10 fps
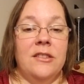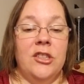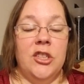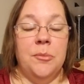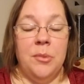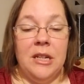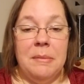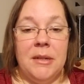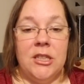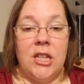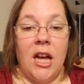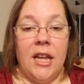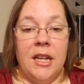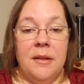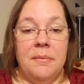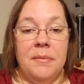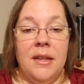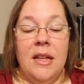She's pretty much got them,